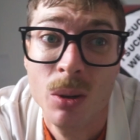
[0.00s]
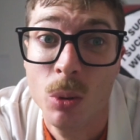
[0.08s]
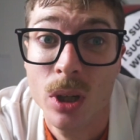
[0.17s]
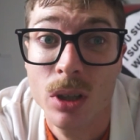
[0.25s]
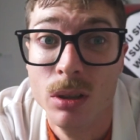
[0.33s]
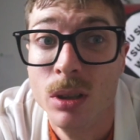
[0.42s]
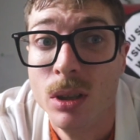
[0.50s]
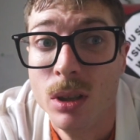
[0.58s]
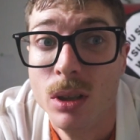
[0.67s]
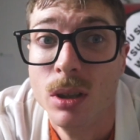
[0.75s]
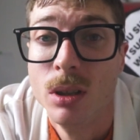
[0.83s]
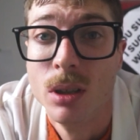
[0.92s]
well,
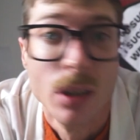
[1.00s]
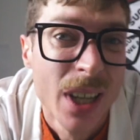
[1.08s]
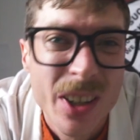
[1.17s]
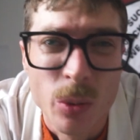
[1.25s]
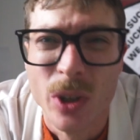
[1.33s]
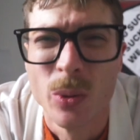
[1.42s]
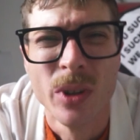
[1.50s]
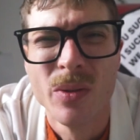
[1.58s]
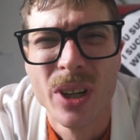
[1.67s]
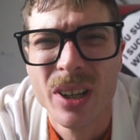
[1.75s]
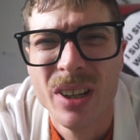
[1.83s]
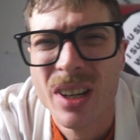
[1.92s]
last week's wasn't
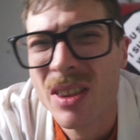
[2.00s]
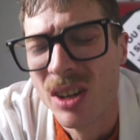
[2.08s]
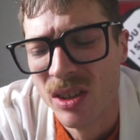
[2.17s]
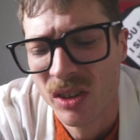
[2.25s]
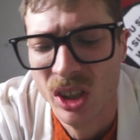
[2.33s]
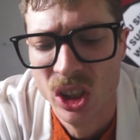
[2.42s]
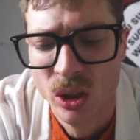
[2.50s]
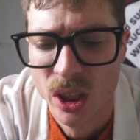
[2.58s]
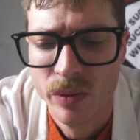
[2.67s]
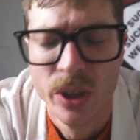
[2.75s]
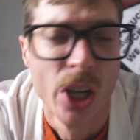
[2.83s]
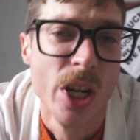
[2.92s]
very good either, so I
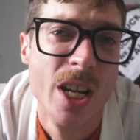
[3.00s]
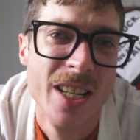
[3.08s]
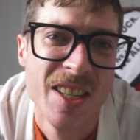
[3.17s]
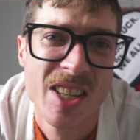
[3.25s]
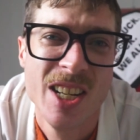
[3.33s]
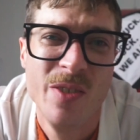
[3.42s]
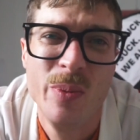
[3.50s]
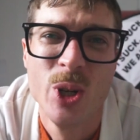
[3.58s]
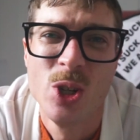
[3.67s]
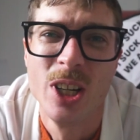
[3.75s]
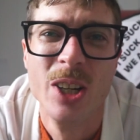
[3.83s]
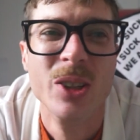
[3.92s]
figured instead of
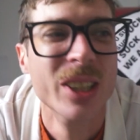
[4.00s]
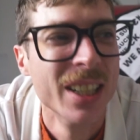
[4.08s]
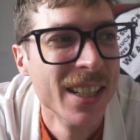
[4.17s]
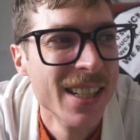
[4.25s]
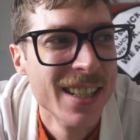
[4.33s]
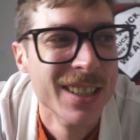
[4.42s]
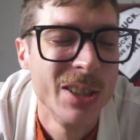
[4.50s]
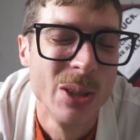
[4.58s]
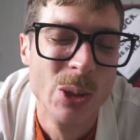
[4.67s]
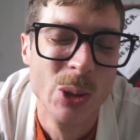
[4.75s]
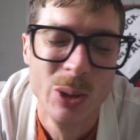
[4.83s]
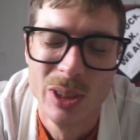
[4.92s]
pushing out
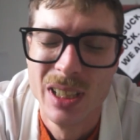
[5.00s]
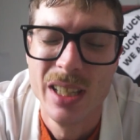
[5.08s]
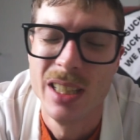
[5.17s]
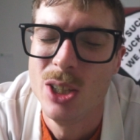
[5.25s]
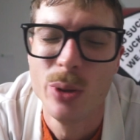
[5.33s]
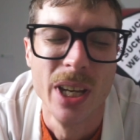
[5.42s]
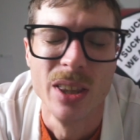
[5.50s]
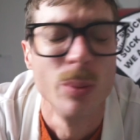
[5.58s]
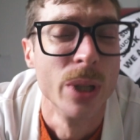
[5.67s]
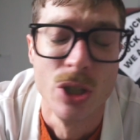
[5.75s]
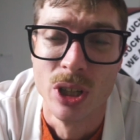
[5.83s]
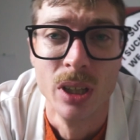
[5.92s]
to, you get the
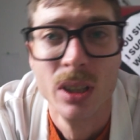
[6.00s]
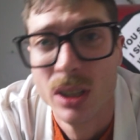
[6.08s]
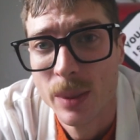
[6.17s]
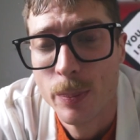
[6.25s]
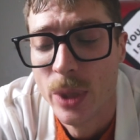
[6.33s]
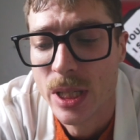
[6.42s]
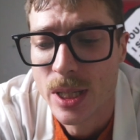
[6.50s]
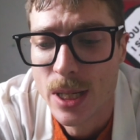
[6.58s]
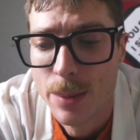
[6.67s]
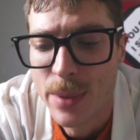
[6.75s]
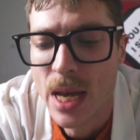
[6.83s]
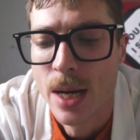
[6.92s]
picture, but
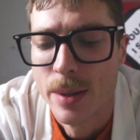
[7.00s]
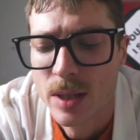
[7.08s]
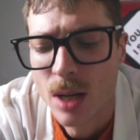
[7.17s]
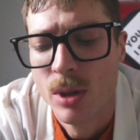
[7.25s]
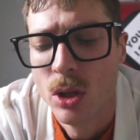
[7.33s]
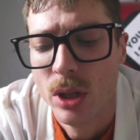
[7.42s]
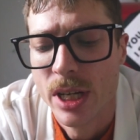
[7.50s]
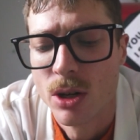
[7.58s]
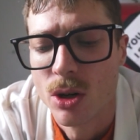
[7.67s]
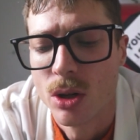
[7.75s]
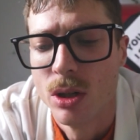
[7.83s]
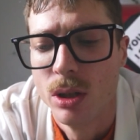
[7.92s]
yeah, it's coming out later
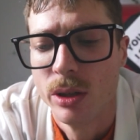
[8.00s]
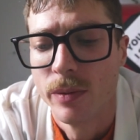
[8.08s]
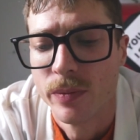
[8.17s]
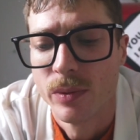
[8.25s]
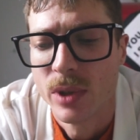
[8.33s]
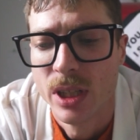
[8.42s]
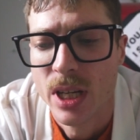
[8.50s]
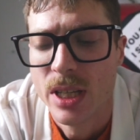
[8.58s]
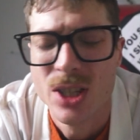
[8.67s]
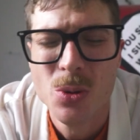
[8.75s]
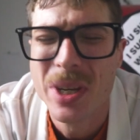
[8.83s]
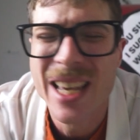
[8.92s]
on today.
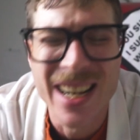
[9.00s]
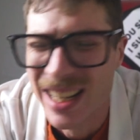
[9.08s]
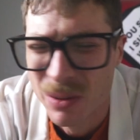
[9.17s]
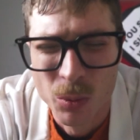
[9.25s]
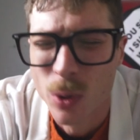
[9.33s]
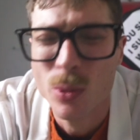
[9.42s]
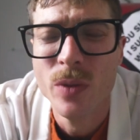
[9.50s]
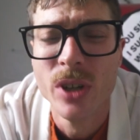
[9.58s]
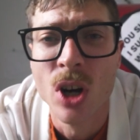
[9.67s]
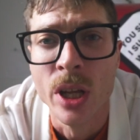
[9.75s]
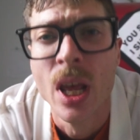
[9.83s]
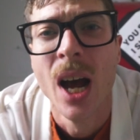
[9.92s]
You get it, we're moving
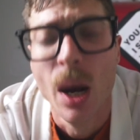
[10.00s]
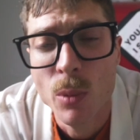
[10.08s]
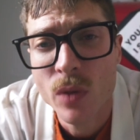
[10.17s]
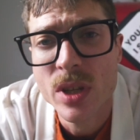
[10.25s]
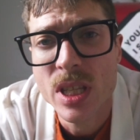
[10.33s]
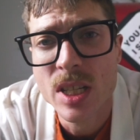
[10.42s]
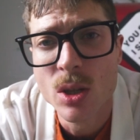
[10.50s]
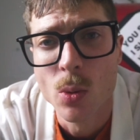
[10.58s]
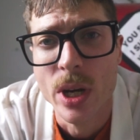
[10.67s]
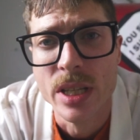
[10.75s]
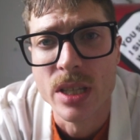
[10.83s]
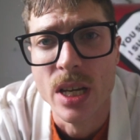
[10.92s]
on. I'm moving these to
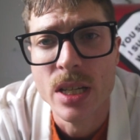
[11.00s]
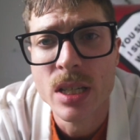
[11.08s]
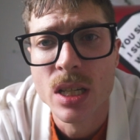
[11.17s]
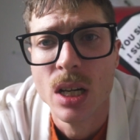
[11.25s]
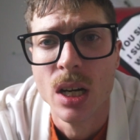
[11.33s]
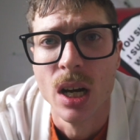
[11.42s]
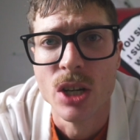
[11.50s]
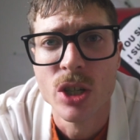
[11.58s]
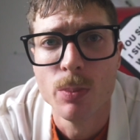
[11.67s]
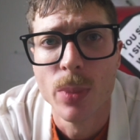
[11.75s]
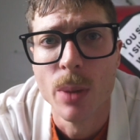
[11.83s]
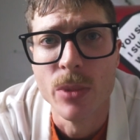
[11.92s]
Wednesdays. I
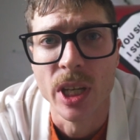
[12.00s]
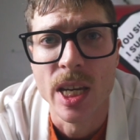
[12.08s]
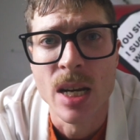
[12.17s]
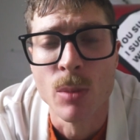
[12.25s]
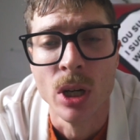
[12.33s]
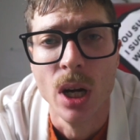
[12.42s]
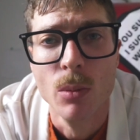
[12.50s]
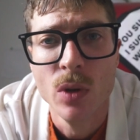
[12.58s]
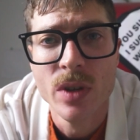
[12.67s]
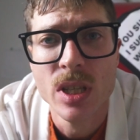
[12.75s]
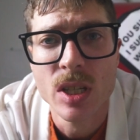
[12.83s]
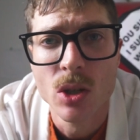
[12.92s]
just bumped the camera. I'm
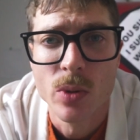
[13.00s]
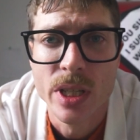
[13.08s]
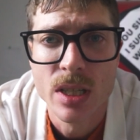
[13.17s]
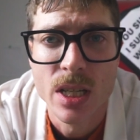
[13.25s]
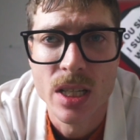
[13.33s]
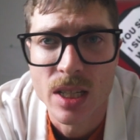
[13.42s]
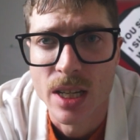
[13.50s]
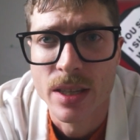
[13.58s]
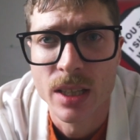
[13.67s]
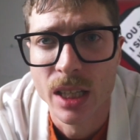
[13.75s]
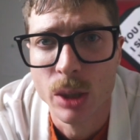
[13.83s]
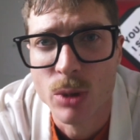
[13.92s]
moving these to Wednesdays because I
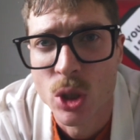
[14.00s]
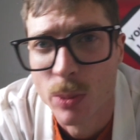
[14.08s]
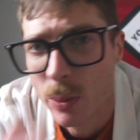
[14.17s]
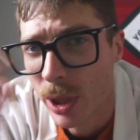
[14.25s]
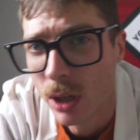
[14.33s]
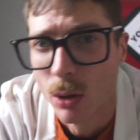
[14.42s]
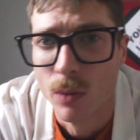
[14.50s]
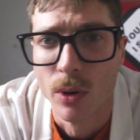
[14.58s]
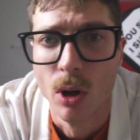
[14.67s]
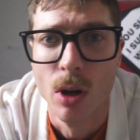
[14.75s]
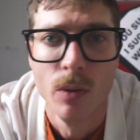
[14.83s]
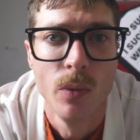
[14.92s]
think that'll just be better
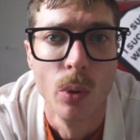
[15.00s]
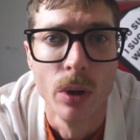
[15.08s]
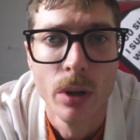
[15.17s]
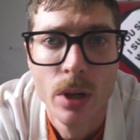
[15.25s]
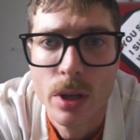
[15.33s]
overall for